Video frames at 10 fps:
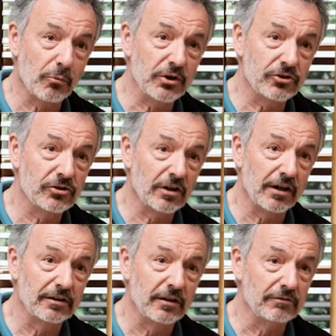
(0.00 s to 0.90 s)
which
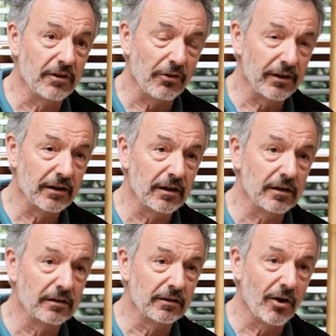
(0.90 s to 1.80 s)
had nothing
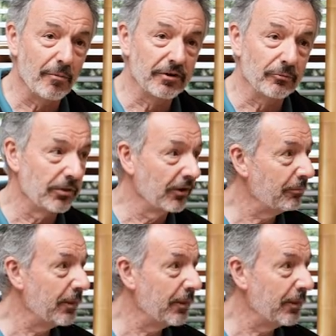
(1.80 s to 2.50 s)
in common with this